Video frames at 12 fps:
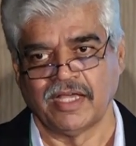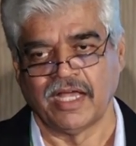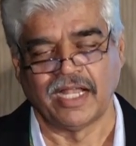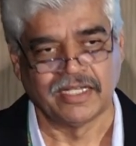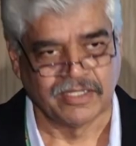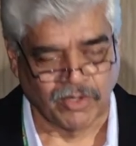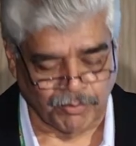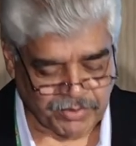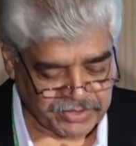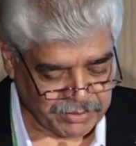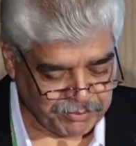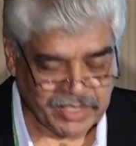And
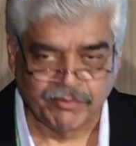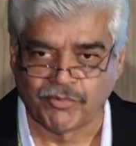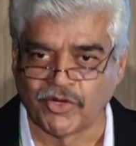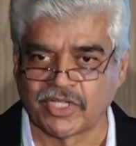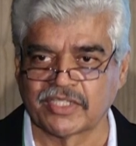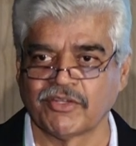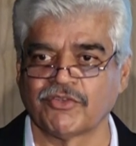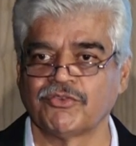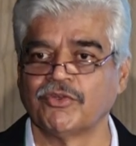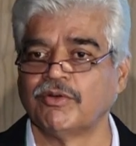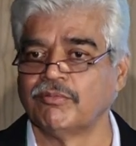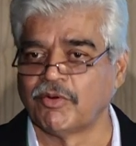obviously, being poor, there was
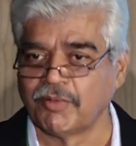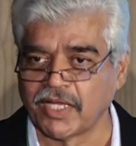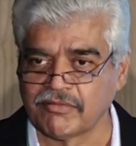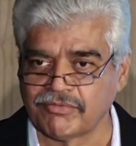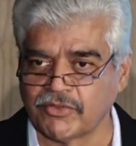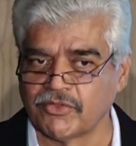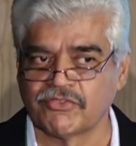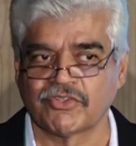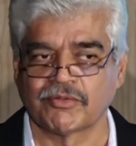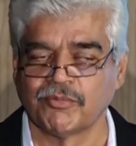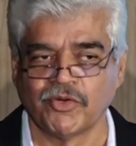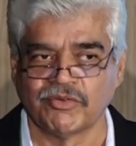no mobile phones
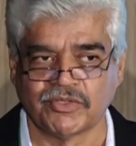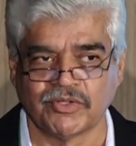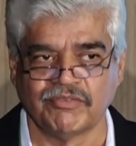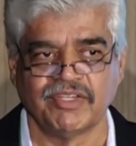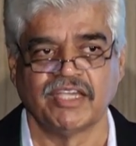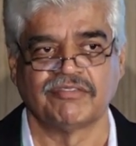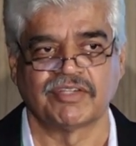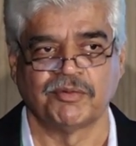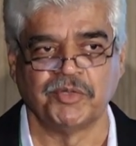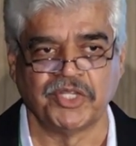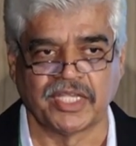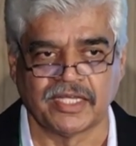or mo- no way of
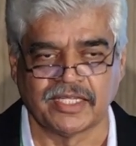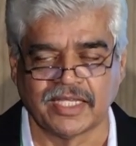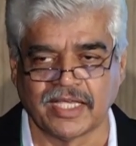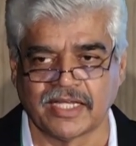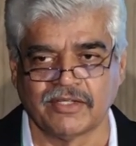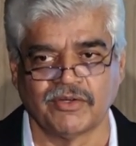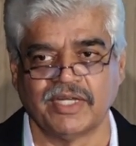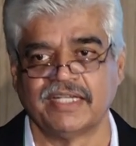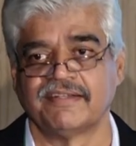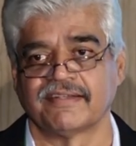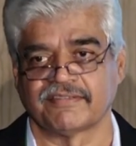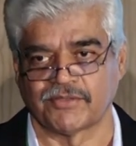communicating and no
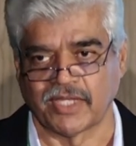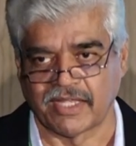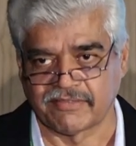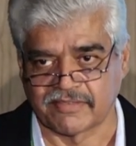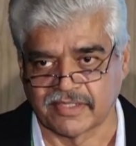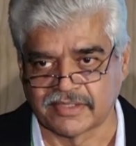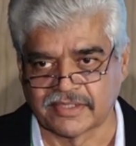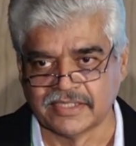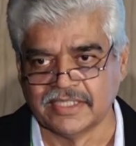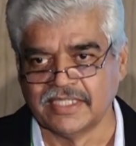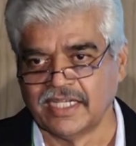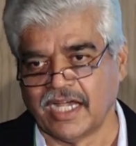address as such.
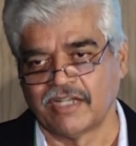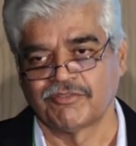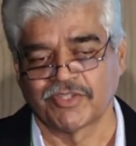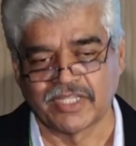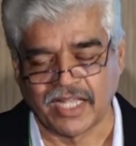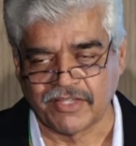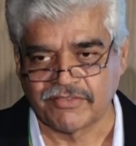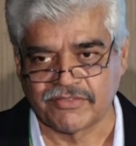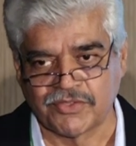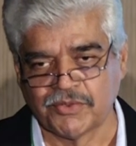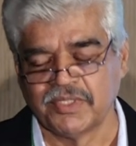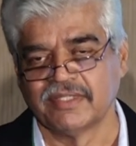And for the
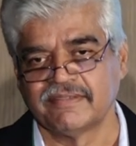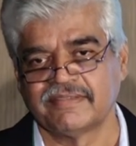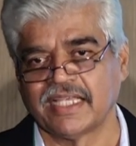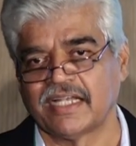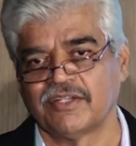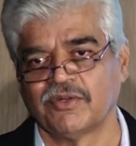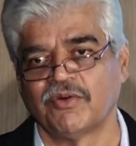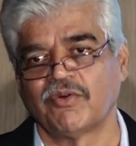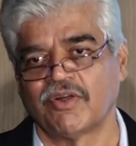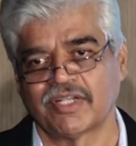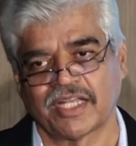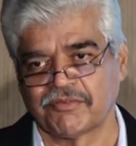last two years, she had no
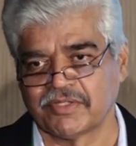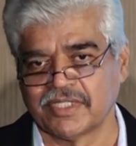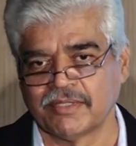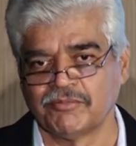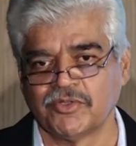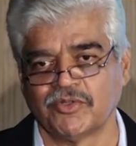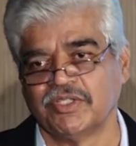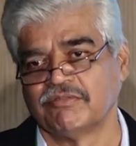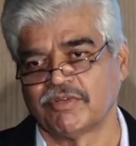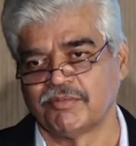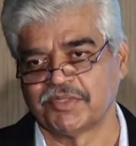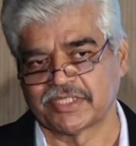contact with them, no
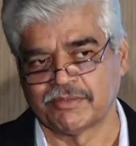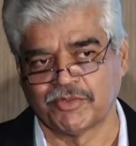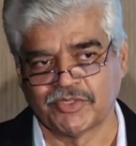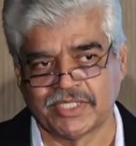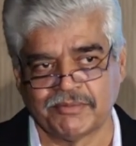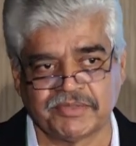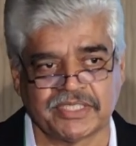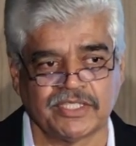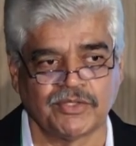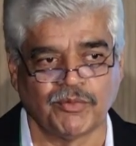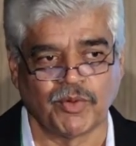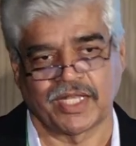information about them. She
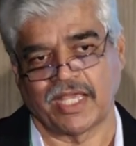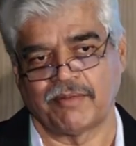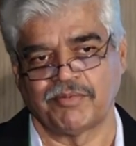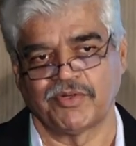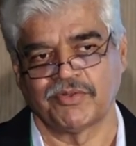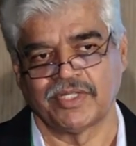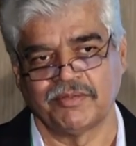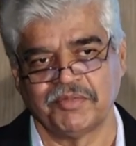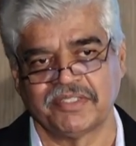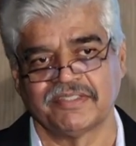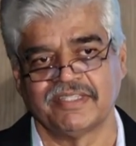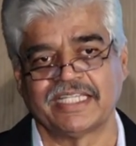didn't know what happened to them.
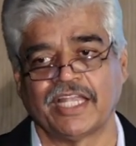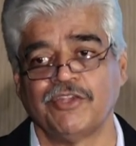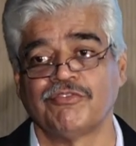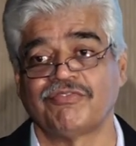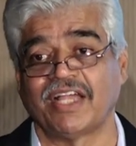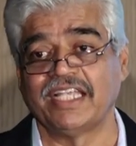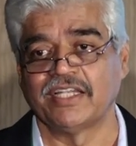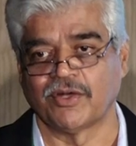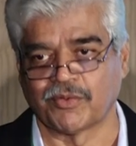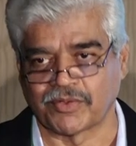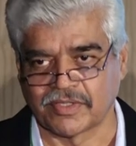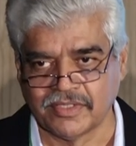And she said, Can you find
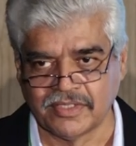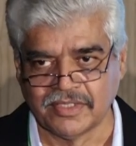out?